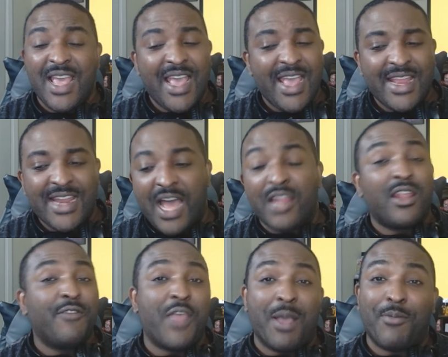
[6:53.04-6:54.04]
And I
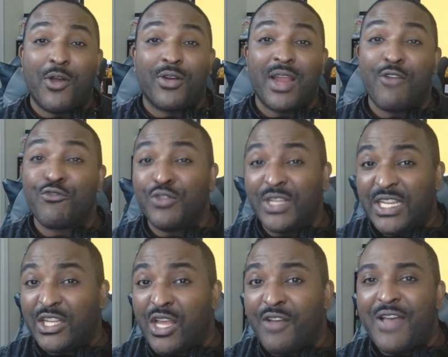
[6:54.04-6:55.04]
love that part. I really
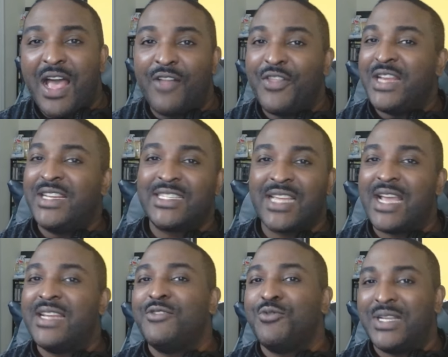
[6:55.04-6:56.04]
love how they
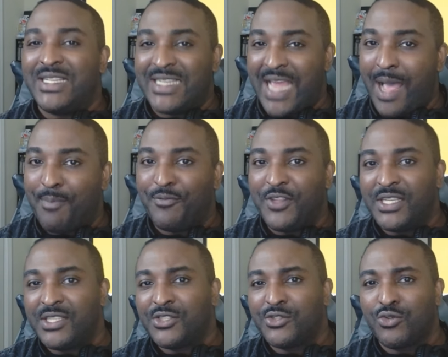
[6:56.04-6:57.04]
decide to adapt
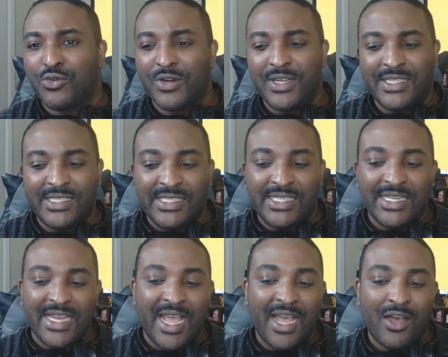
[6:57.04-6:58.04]
this story, seeing
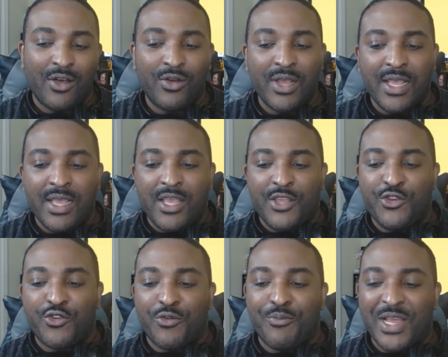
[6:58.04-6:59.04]
how
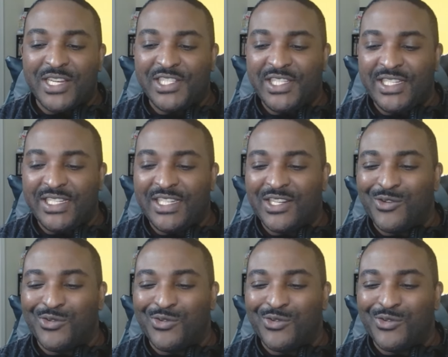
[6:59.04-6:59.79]
Urameshi, you know,